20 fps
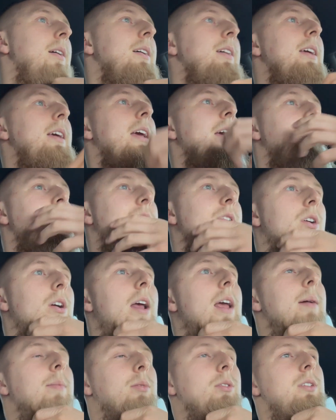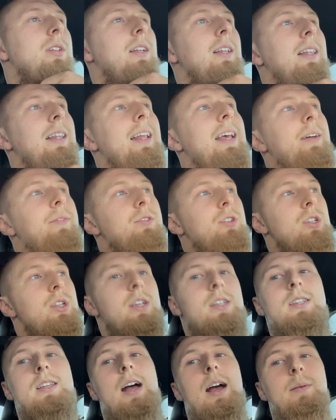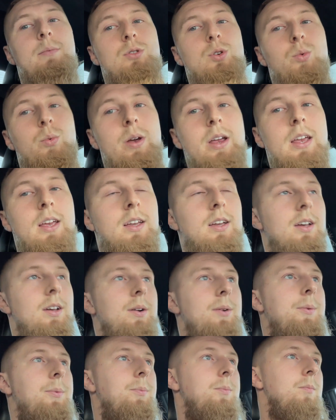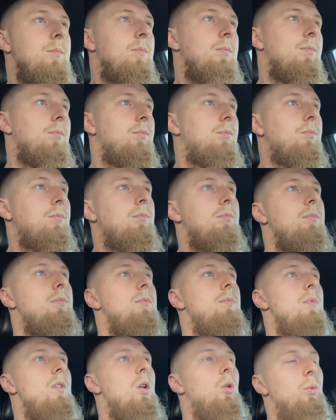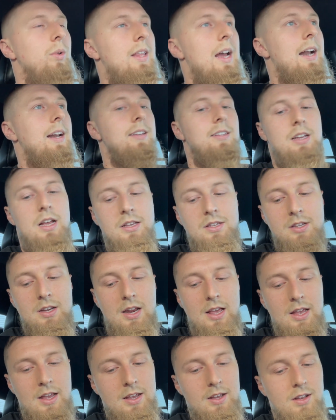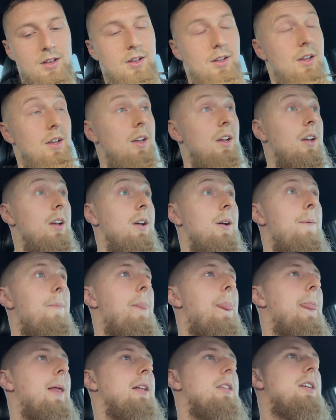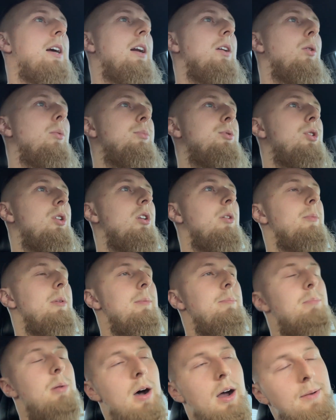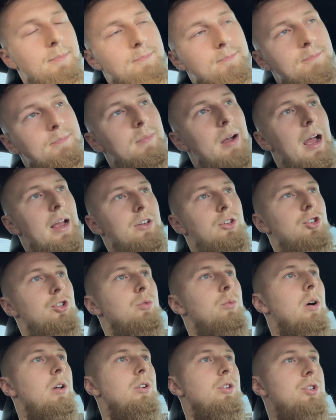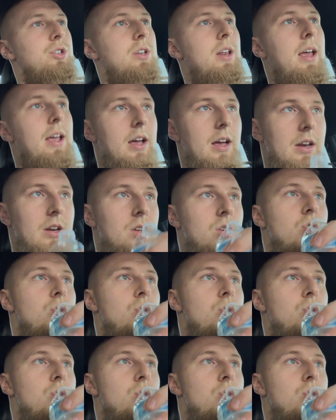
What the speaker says: if you're able to lift 6 times a week with that intensity, that's kind of absurd to me. But I do understand